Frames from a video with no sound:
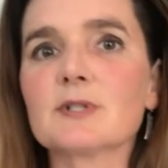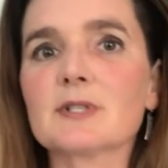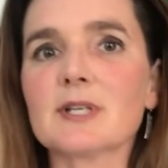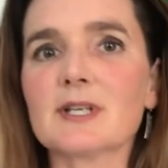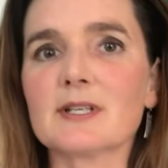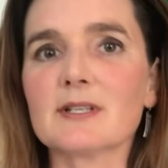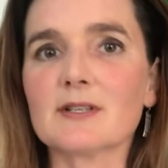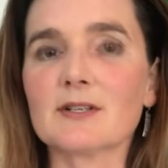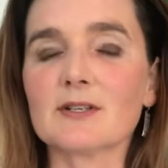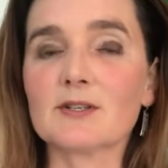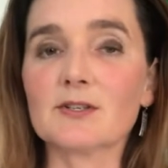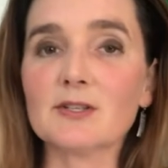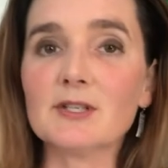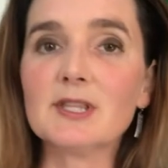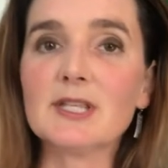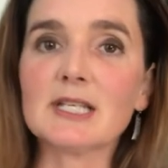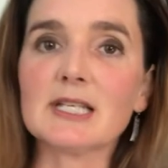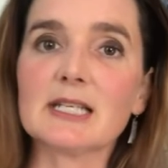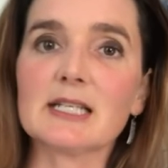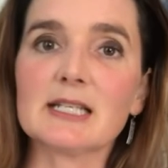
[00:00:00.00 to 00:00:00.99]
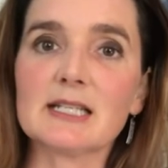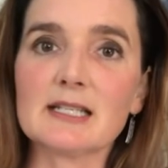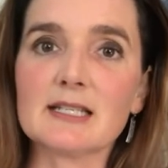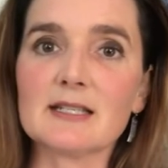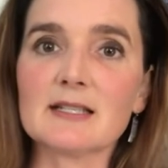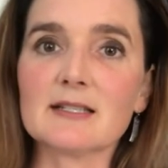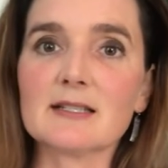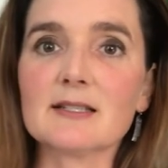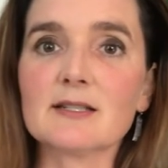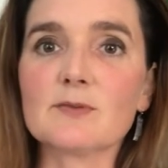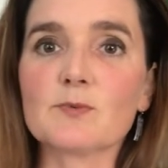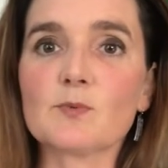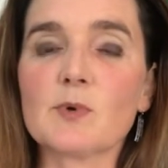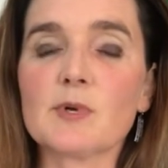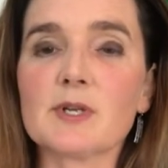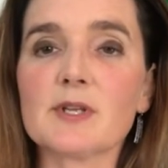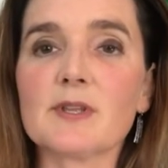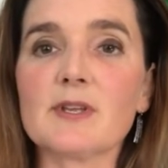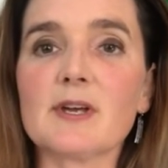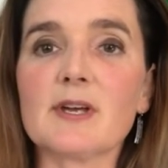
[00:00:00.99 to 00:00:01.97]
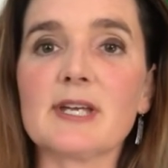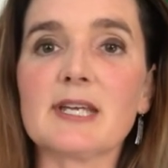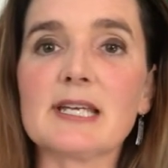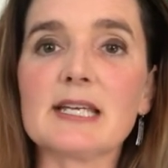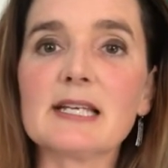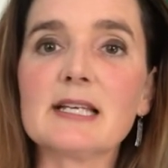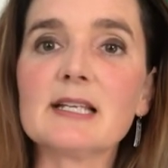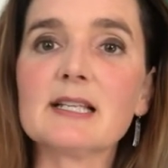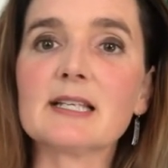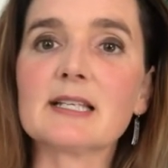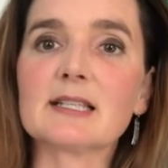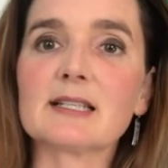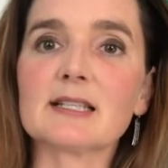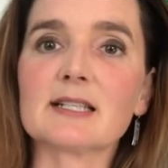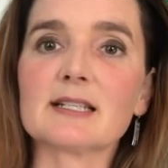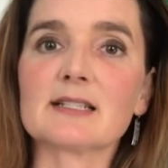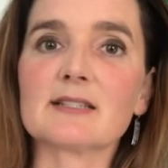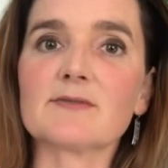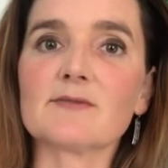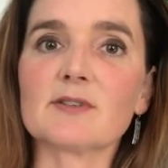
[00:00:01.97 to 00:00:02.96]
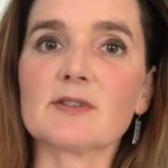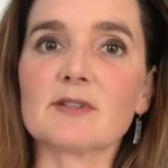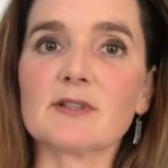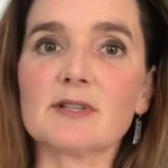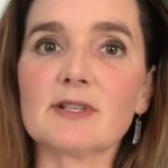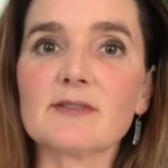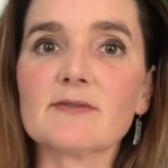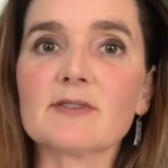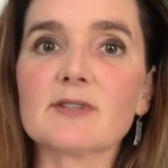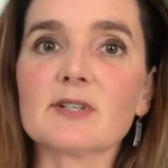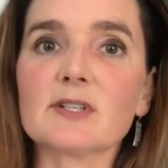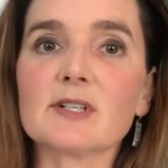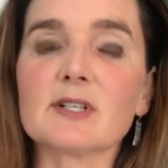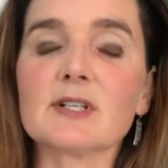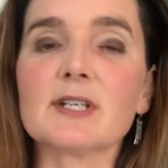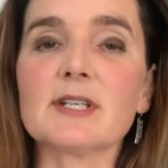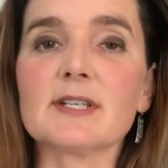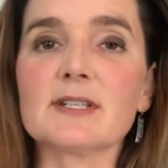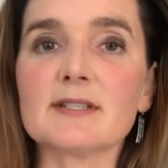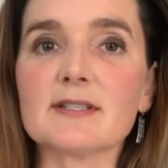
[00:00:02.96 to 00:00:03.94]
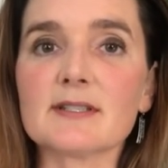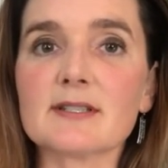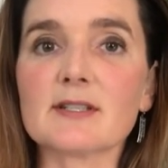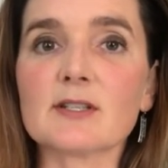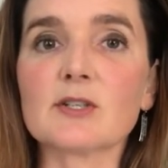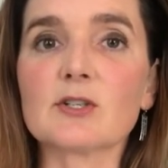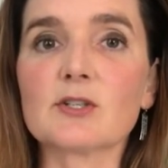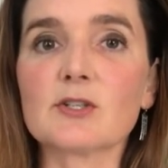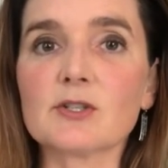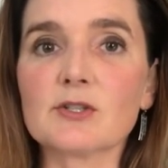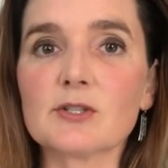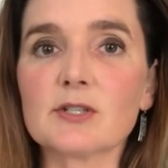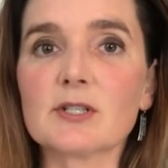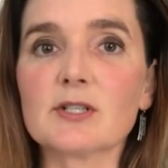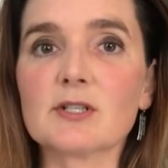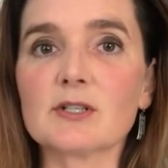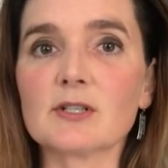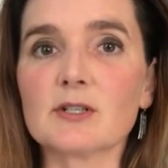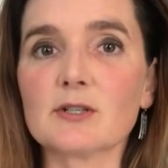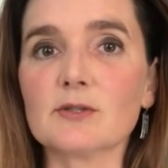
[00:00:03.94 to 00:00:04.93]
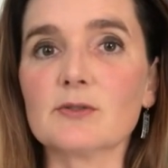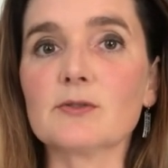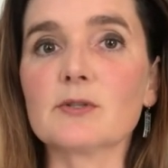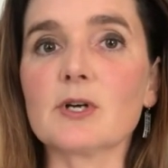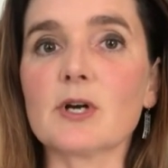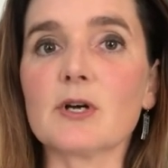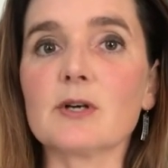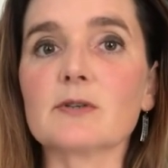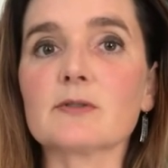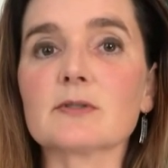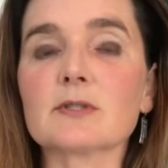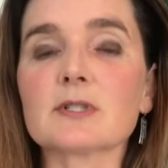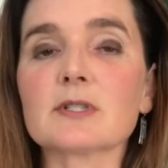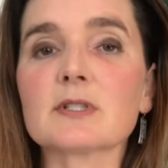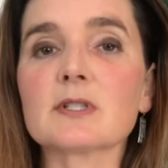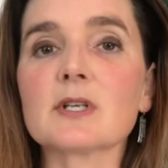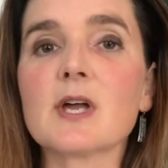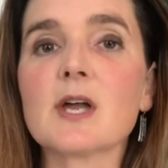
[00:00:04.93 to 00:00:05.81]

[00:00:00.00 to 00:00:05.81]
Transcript: And the good thing is, one of the healing things for the liver is good glucose.